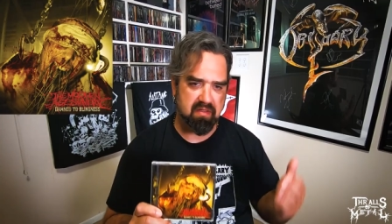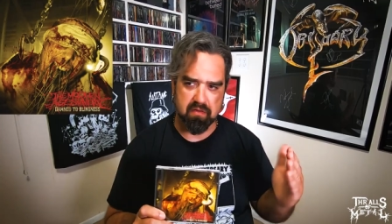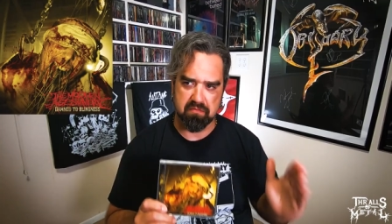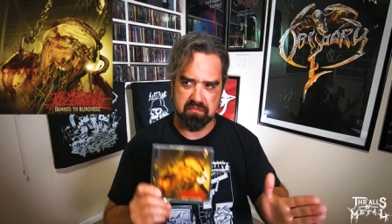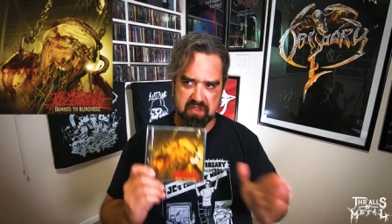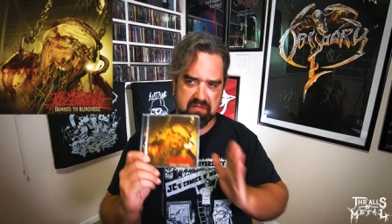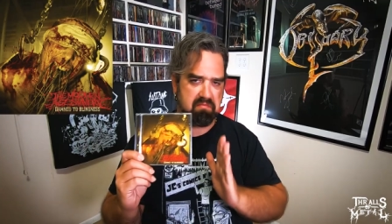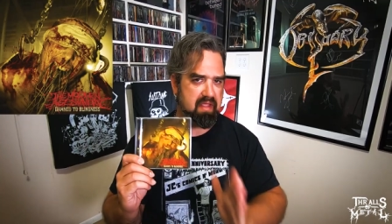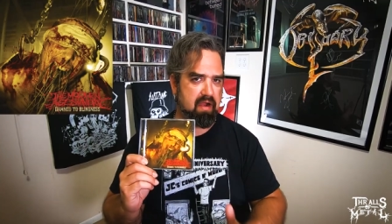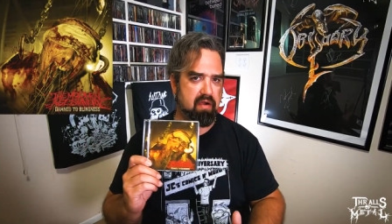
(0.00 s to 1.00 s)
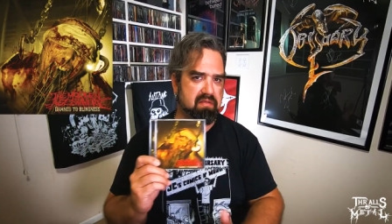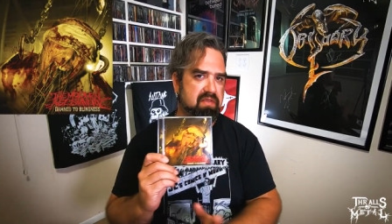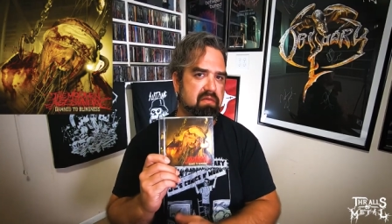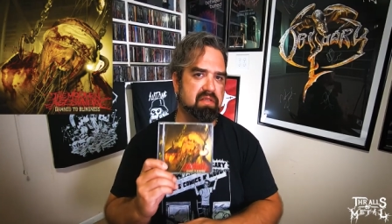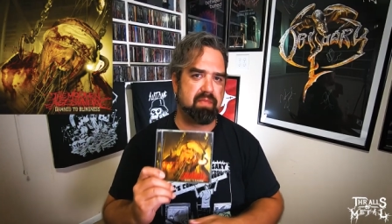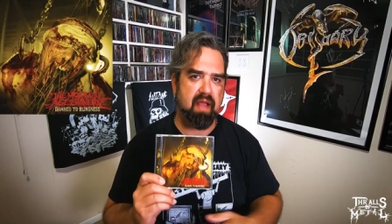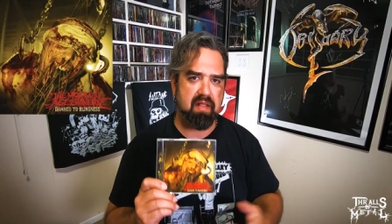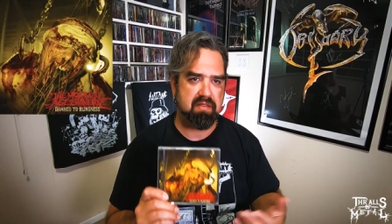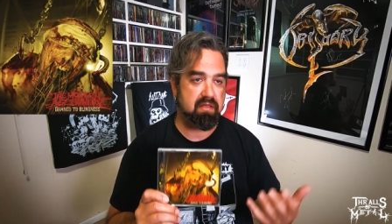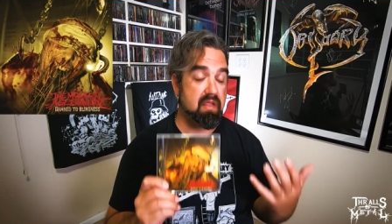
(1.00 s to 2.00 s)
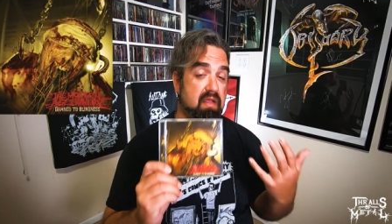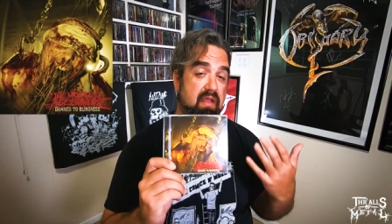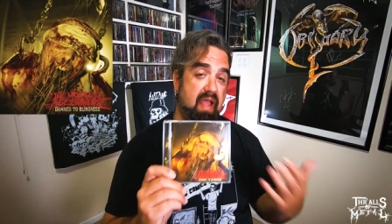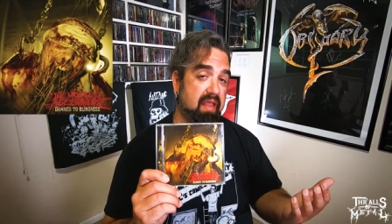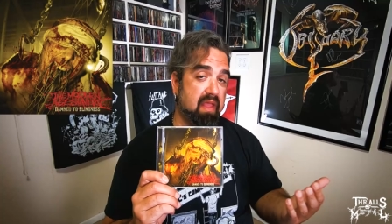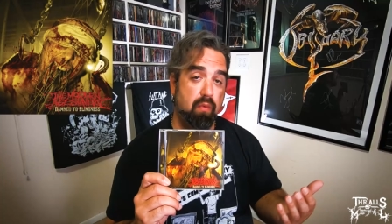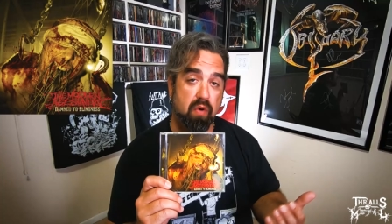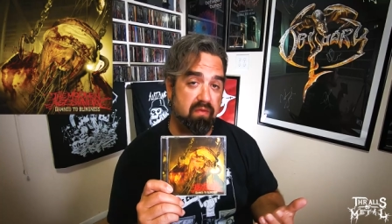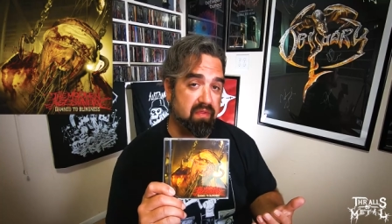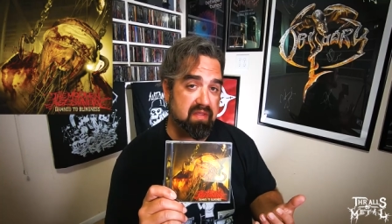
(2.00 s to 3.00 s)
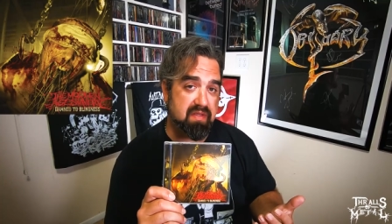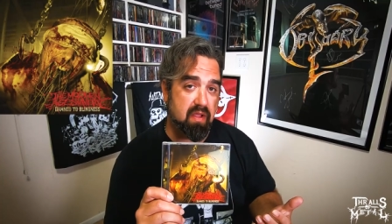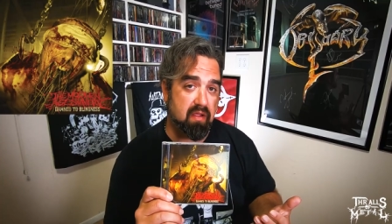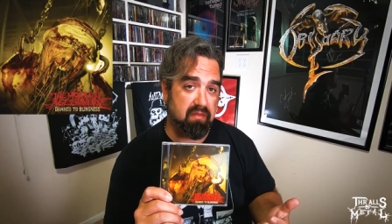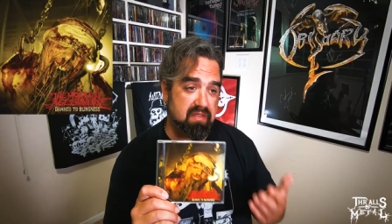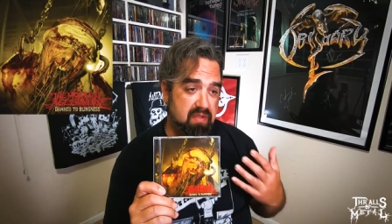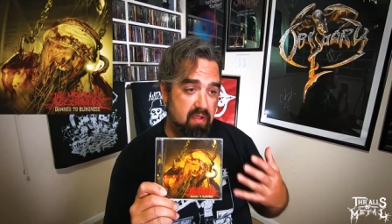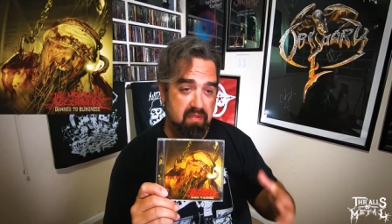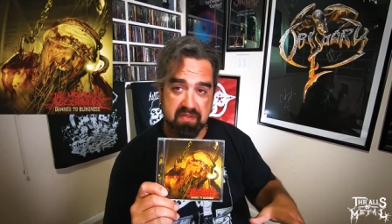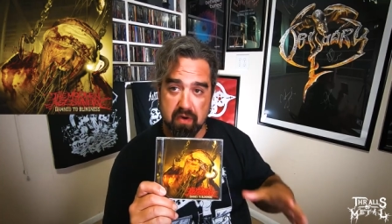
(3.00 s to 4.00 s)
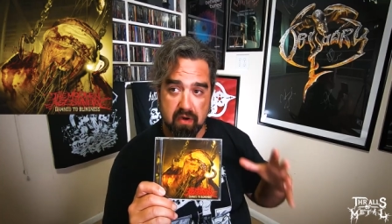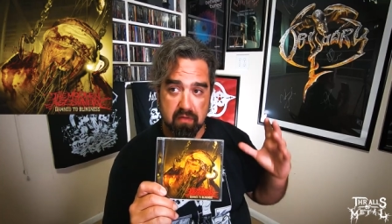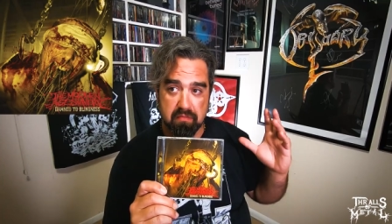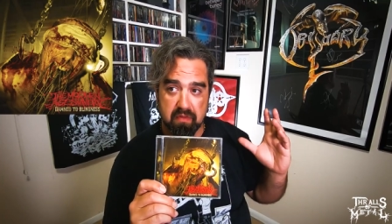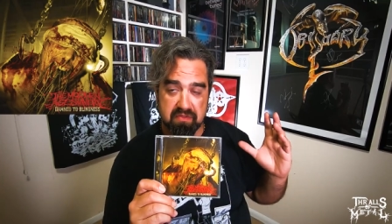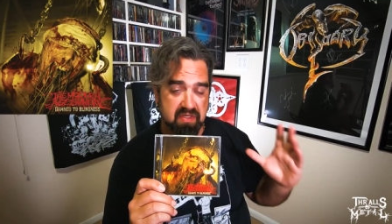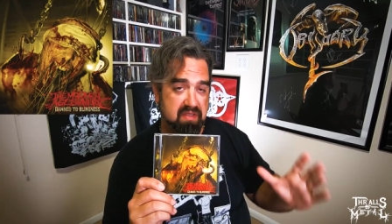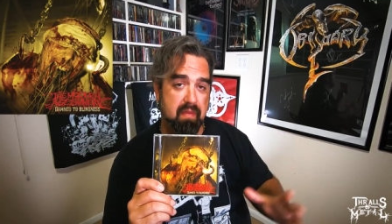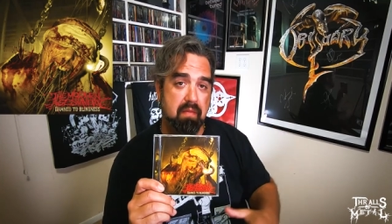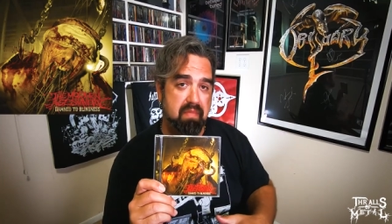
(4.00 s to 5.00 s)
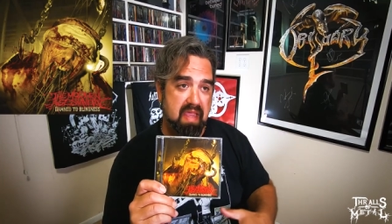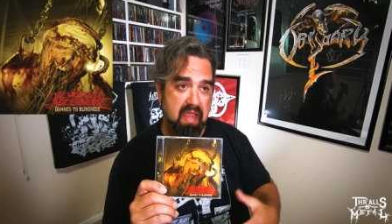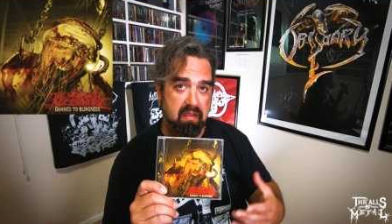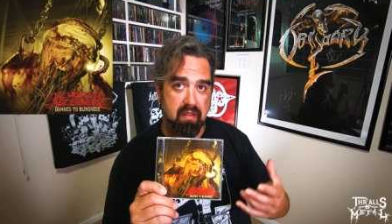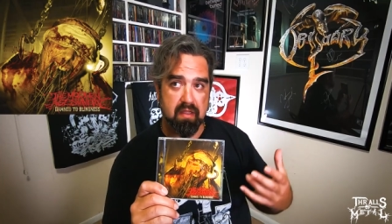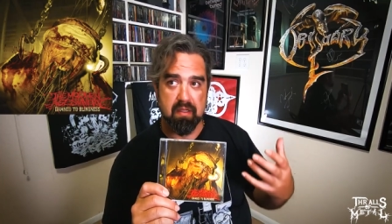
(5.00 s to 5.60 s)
They're just there in certain spots and they work for the song. The songs are just about being